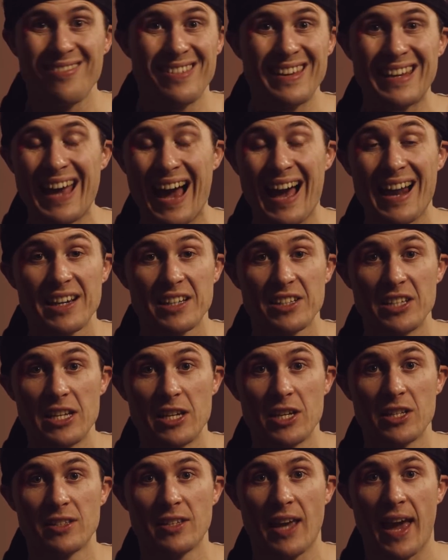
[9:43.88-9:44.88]
if the galaxy
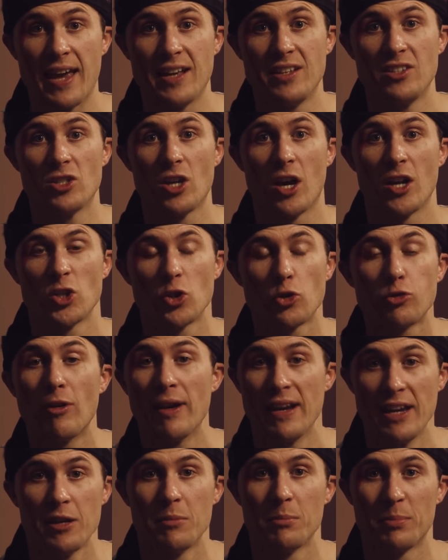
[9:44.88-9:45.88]
contains a
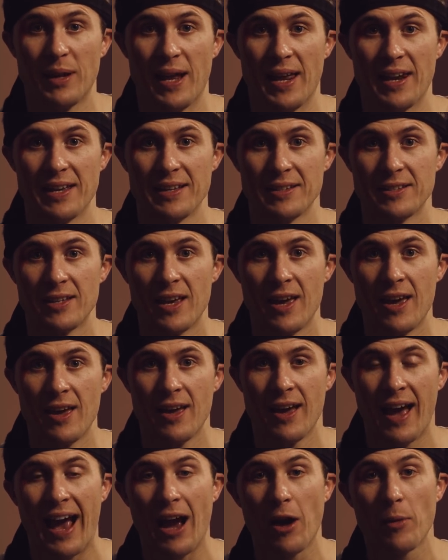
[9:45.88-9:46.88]
trillion planets,
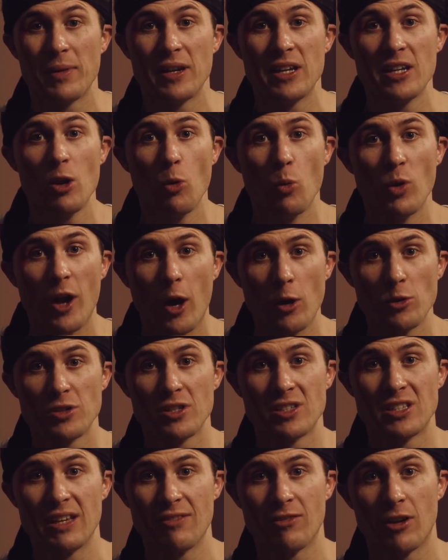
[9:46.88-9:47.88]
how many would
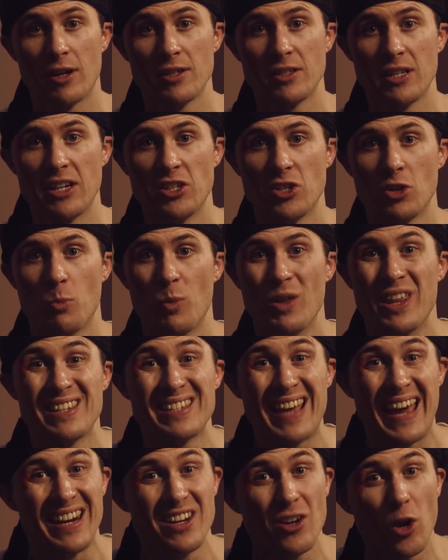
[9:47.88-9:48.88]
host a civilization with a
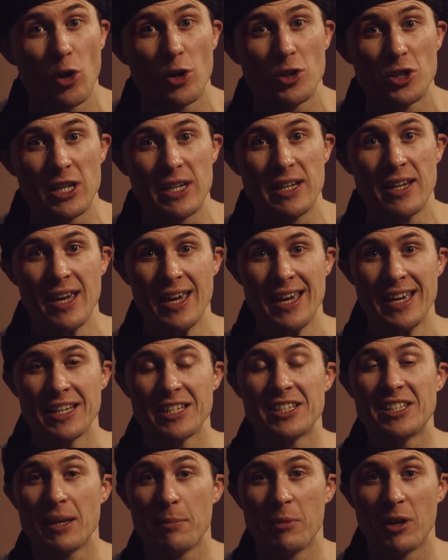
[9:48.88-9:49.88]
technology
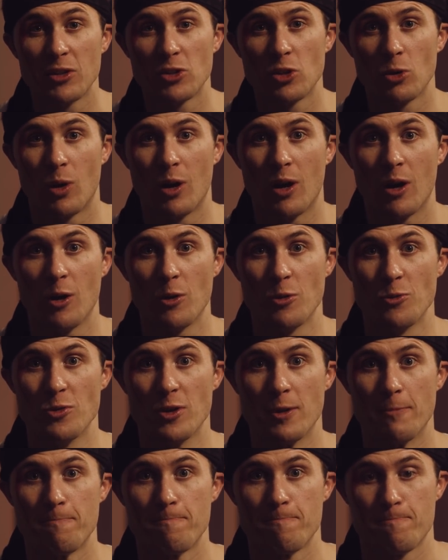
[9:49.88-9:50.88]
similar to our own?